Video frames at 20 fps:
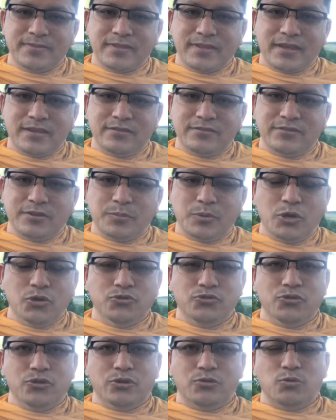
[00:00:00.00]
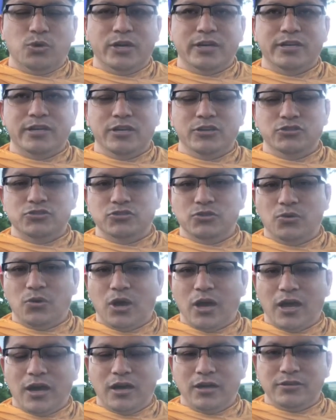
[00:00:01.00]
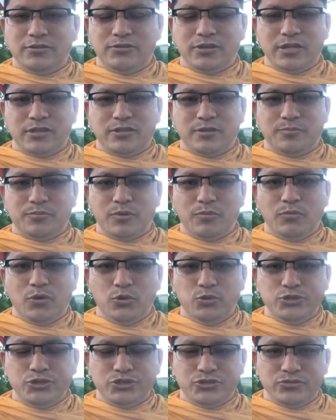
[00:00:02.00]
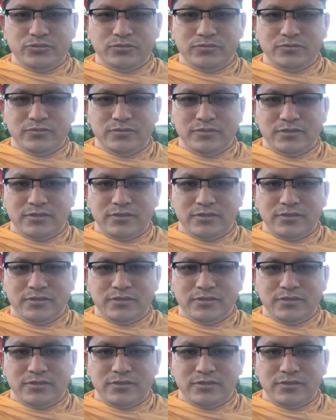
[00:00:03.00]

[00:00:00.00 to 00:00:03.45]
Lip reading: Suppose you are working so hard to get the promotion,